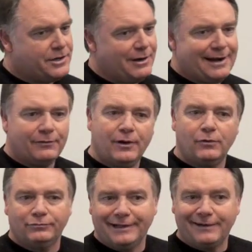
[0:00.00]
Well, you know, I don't
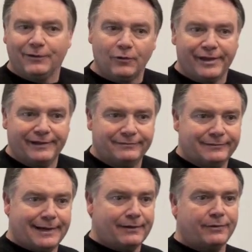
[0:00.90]
know that.
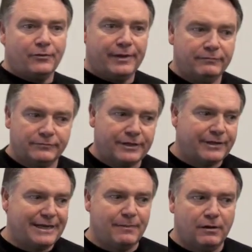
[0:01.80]
They'll
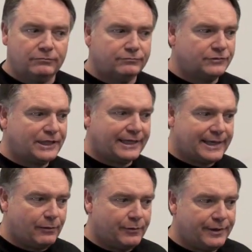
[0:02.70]
get him all checked
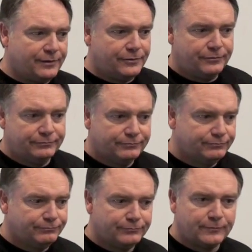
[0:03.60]
out when they do
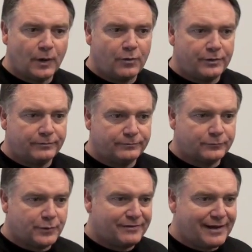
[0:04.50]
all the
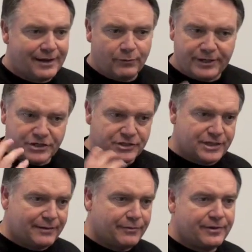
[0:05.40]
reevaluations
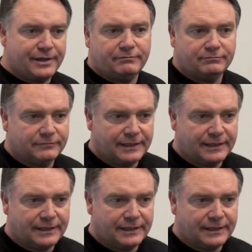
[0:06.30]
and everything.